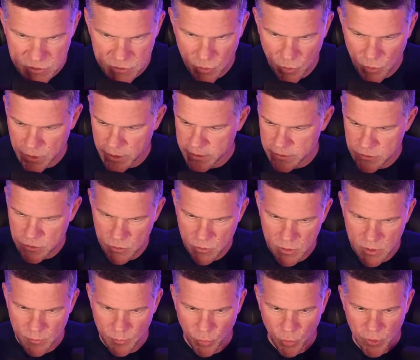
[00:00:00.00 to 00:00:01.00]
What I do
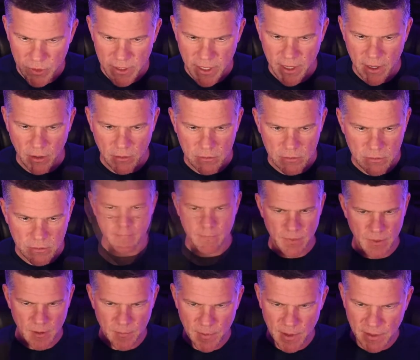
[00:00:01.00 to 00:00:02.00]
want to point out
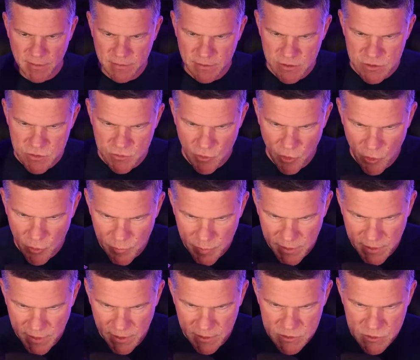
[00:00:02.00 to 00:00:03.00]
about this Rode
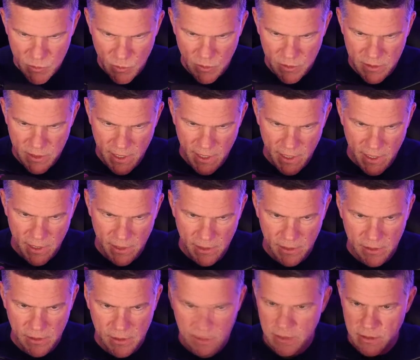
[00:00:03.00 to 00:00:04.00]

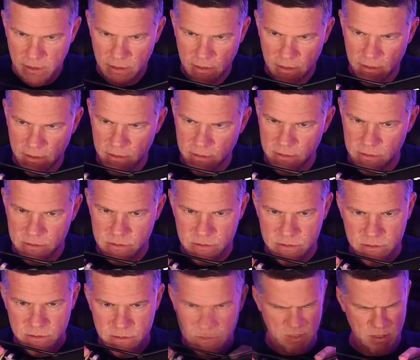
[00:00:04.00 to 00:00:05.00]
PS1A
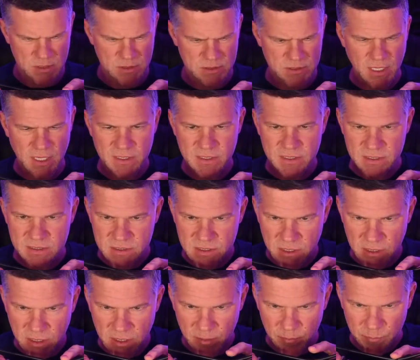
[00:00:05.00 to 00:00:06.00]
is it's got these
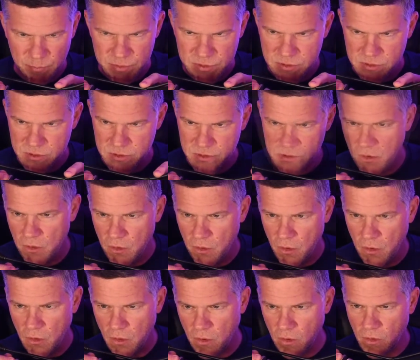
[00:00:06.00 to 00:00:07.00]
clips
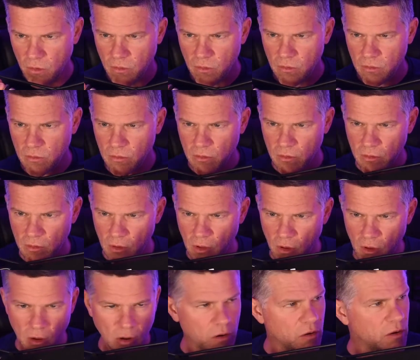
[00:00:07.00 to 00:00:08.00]
all
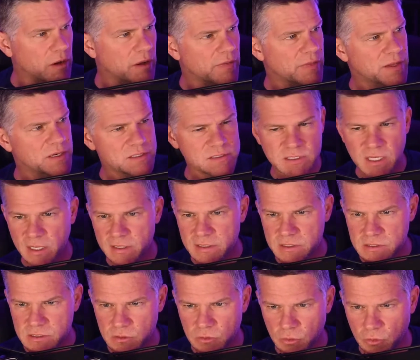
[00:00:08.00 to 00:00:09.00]
along, and then it's got
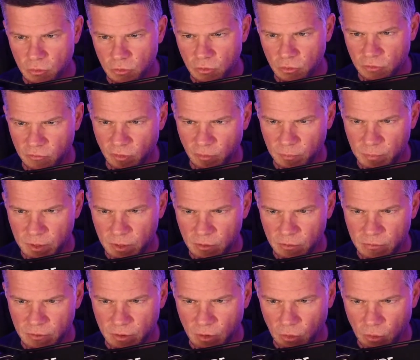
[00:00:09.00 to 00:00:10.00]
this little groove up here
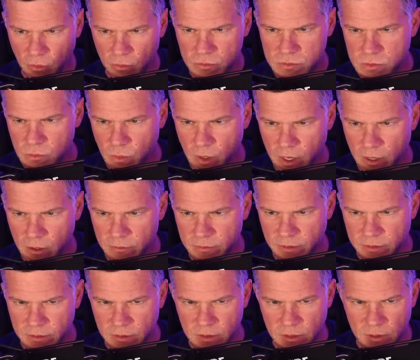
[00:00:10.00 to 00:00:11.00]
that holds the wire and
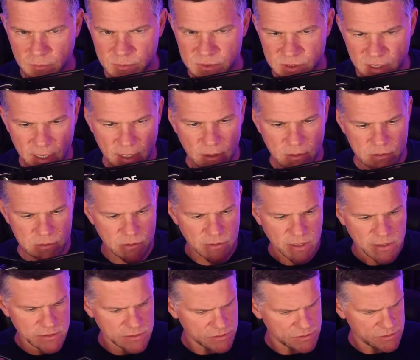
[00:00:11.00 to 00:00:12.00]
then clips down. So
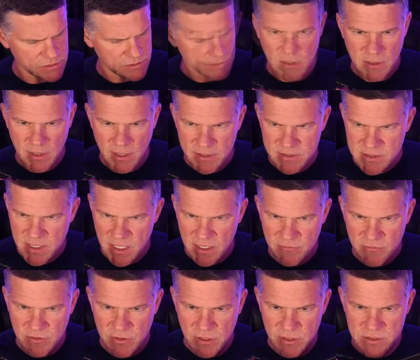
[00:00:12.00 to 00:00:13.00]
that's kind
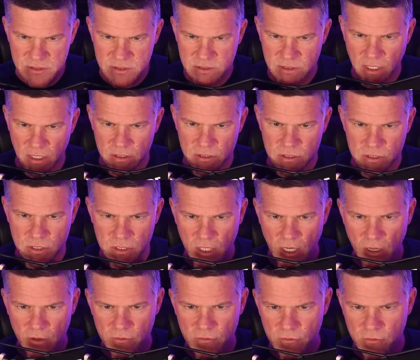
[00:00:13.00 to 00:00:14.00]
of a nice touch. The
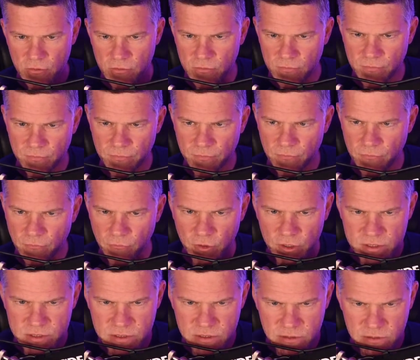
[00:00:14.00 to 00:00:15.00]
other
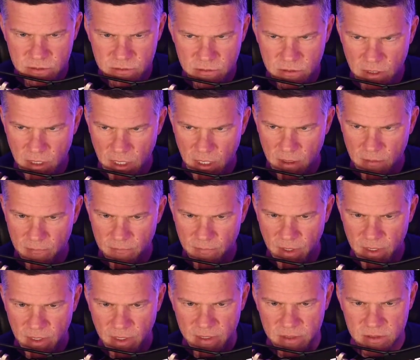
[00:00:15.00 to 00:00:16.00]
reason I
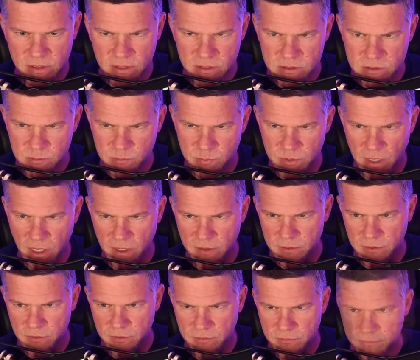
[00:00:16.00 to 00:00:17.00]
like this, beyond
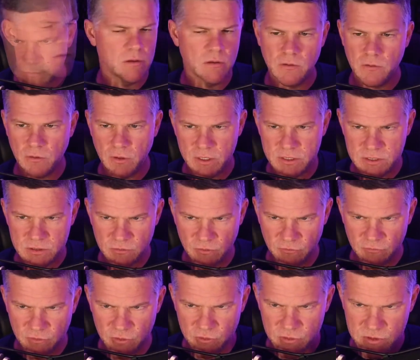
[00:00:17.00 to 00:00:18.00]
the crazy
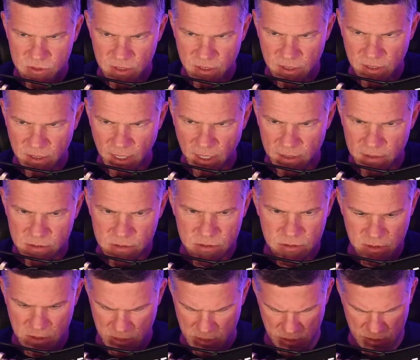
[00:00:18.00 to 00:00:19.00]
reviews that it gets,
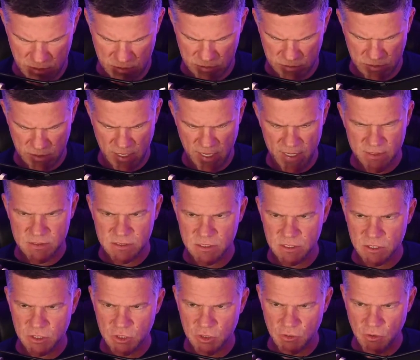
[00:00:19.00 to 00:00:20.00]
is it has
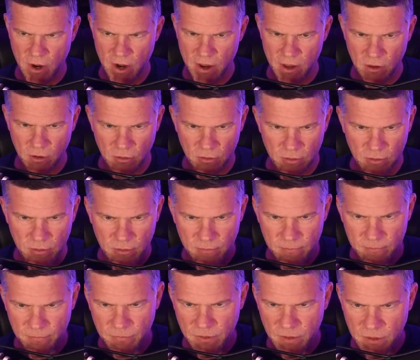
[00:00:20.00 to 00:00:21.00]
this shroud
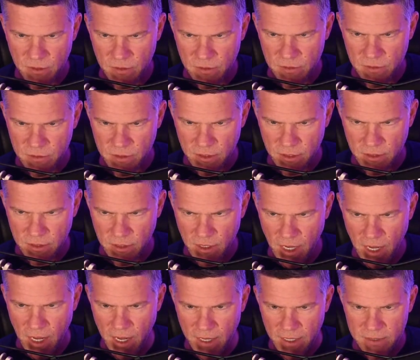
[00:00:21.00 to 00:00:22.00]
that
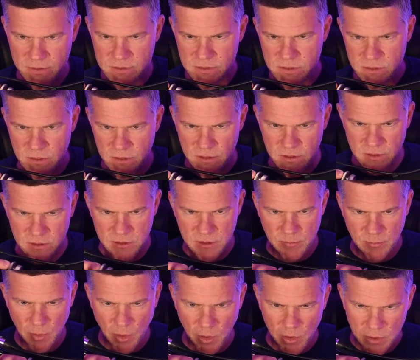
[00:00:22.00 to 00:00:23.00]
hides the
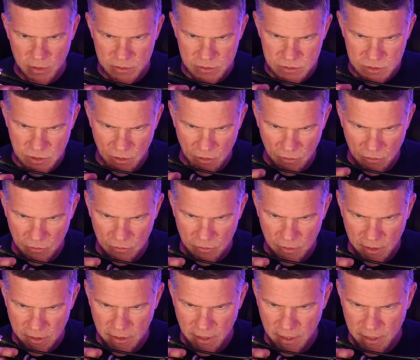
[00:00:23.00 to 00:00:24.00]
bar. So
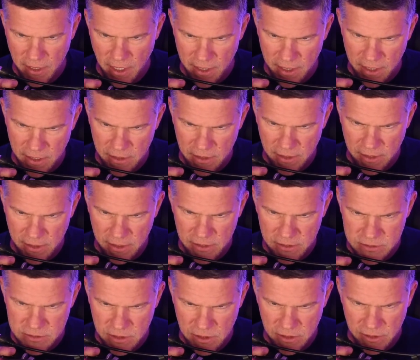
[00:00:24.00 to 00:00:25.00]
I kind of like it.
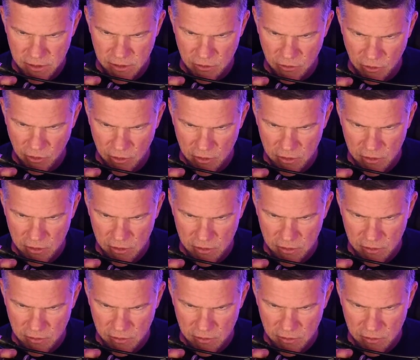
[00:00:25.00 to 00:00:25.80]
It's a cleaner look.